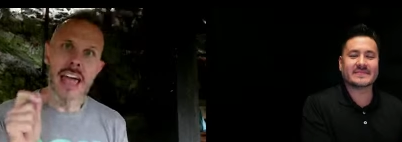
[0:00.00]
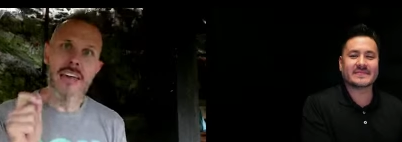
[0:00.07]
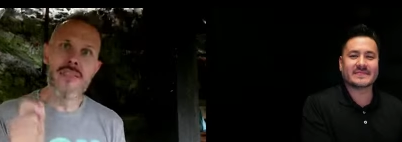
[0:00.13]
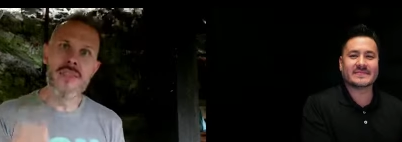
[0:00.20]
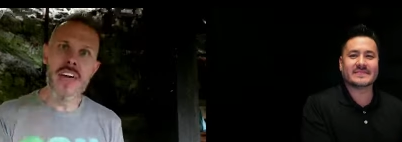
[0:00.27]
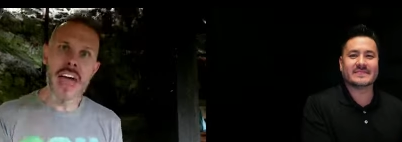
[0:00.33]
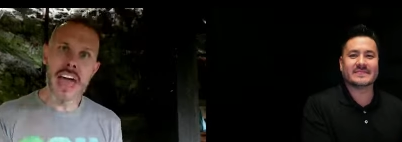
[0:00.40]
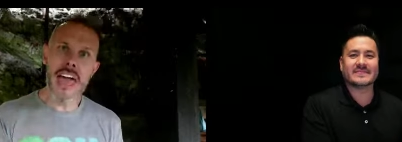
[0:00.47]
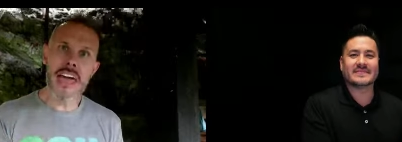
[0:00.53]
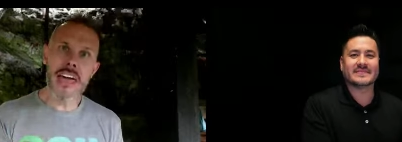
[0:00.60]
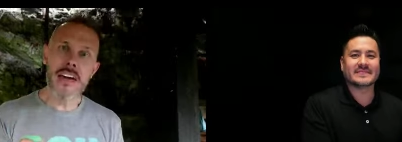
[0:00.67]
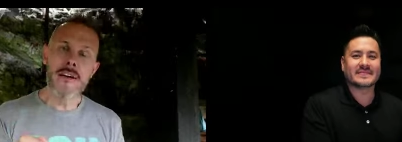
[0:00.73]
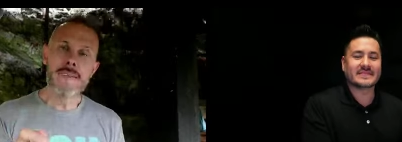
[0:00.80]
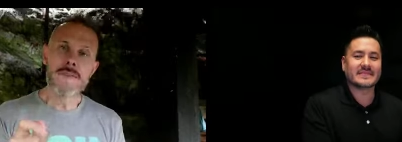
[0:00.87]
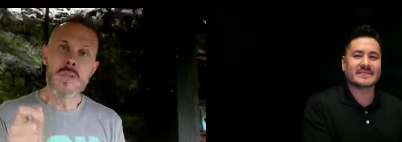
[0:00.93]
Speaker 1: they
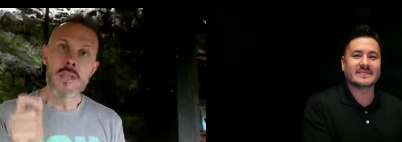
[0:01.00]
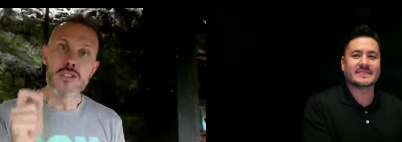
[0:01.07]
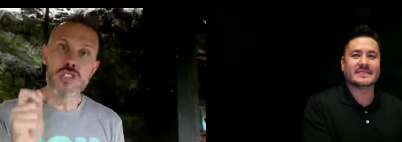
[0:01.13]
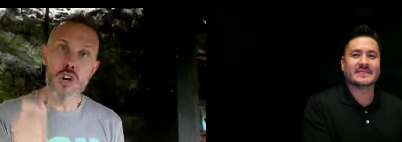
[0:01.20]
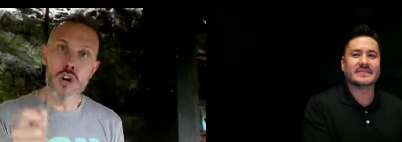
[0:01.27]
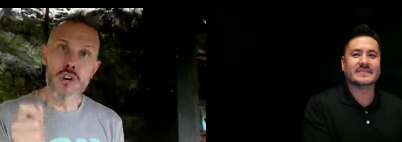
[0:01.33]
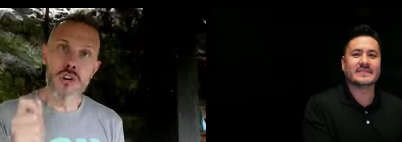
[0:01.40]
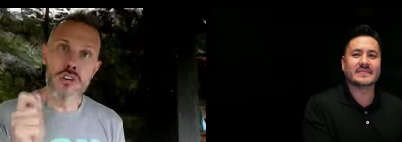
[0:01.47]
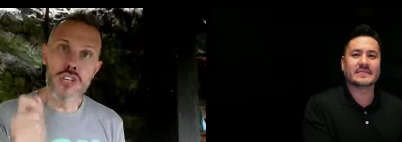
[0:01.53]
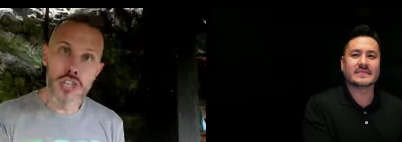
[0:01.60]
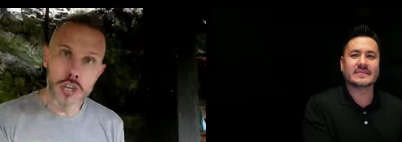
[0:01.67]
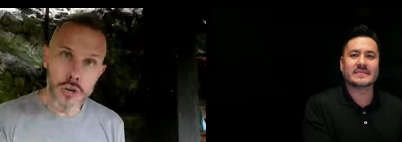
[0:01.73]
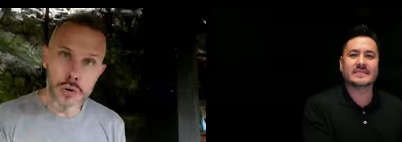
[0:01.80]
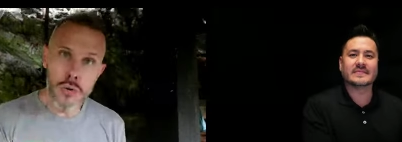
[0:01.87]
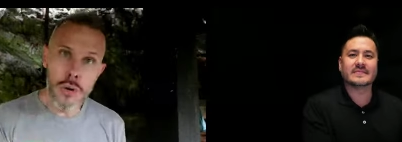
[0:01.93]
turn
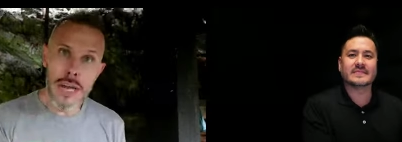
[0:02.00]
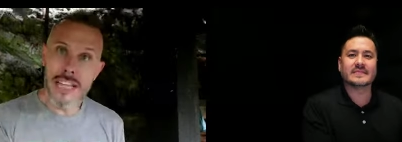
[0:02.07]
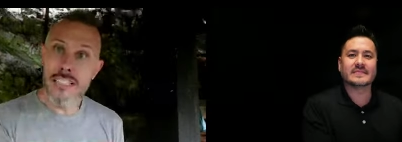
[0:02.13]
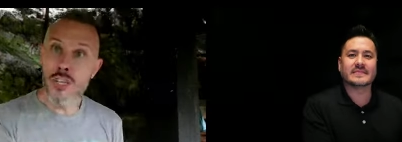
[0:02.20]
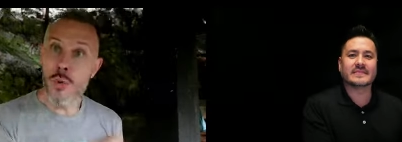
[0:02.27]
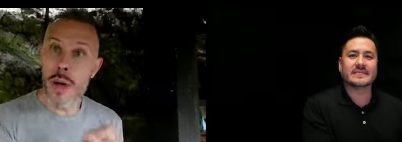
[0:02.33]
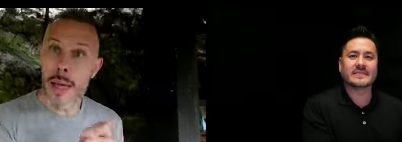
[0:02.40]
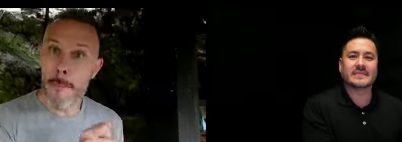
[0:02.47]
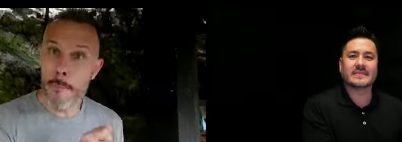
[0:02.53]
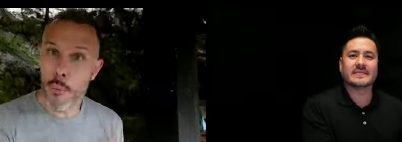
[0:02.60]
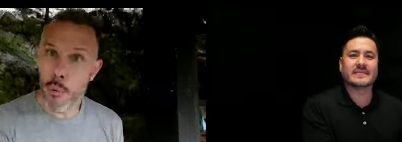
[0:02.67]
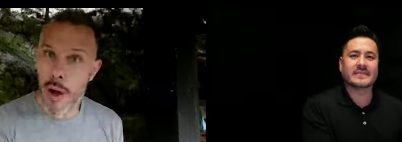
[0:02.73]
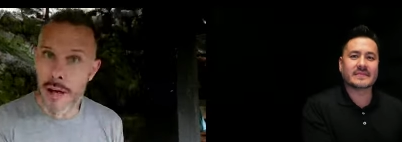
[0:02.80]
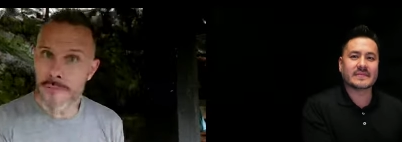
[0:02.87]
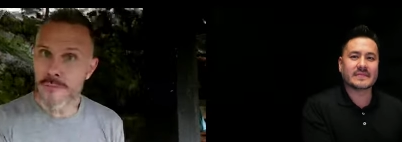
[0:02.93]
you into a
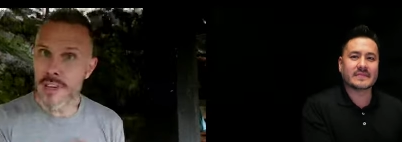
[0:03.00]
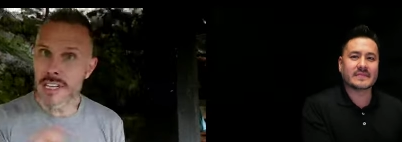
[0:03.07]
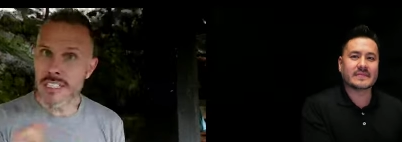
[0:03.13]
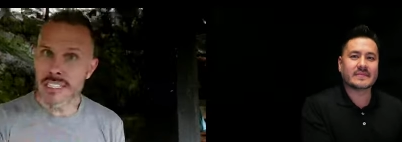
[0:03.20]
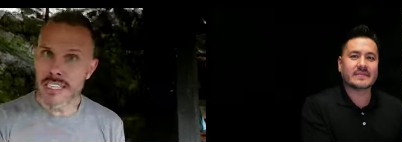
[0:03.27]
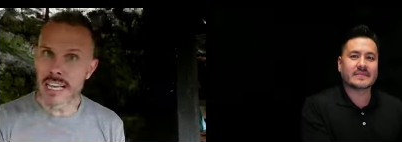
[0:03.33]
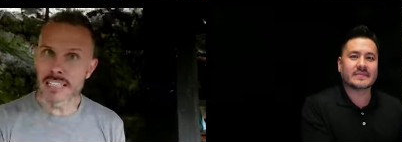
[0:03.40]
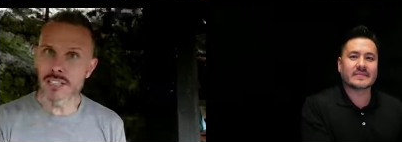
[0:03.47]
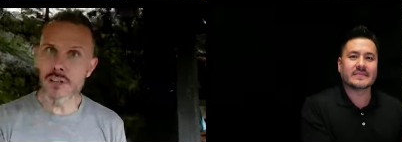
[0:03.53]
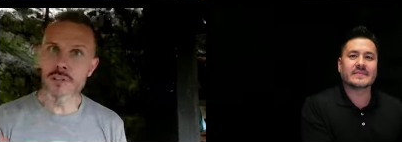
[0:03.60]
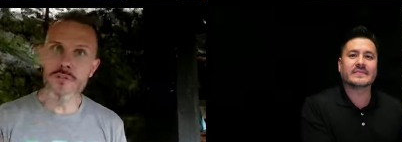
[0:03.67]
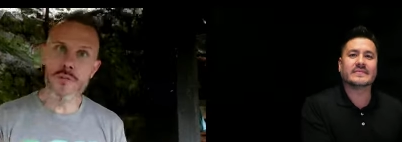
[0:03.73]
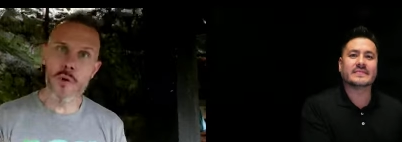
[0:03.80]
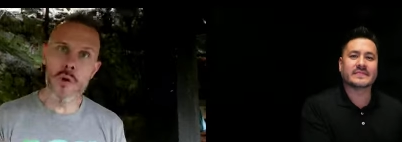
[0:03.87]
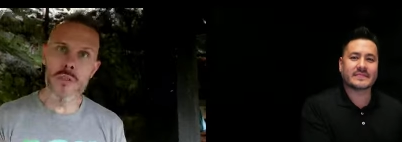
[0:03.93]
profit center
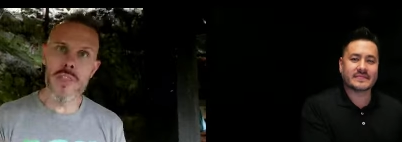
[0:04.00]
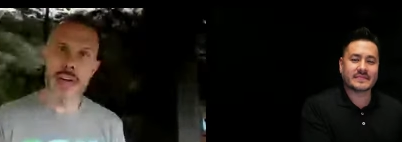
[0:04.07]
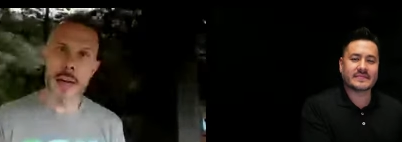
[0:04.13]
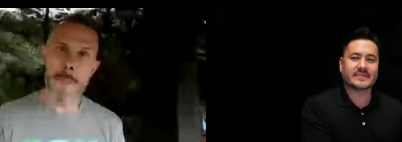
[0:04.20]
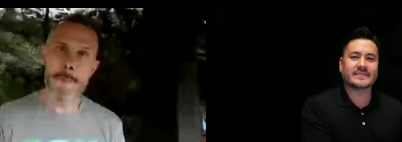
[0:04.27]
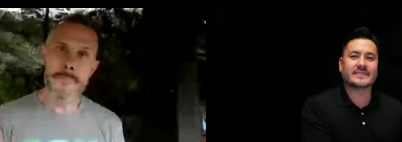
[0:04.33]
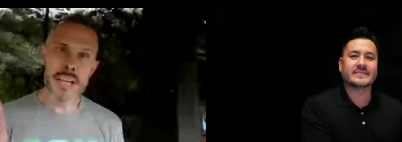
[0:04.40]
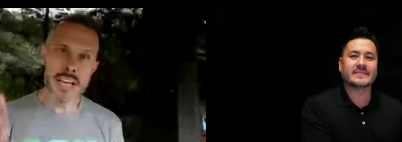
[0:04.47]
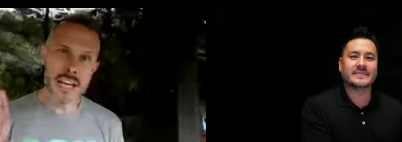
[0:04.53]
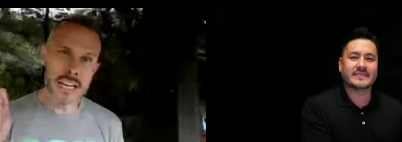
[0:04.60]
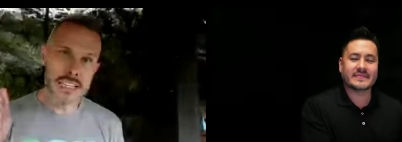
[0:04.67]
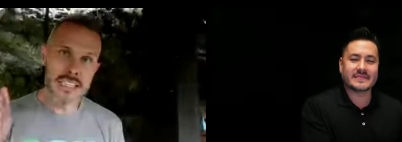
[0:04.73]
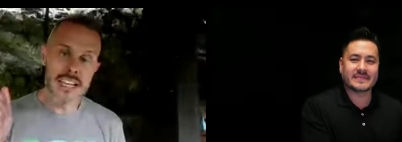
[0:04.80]
for them because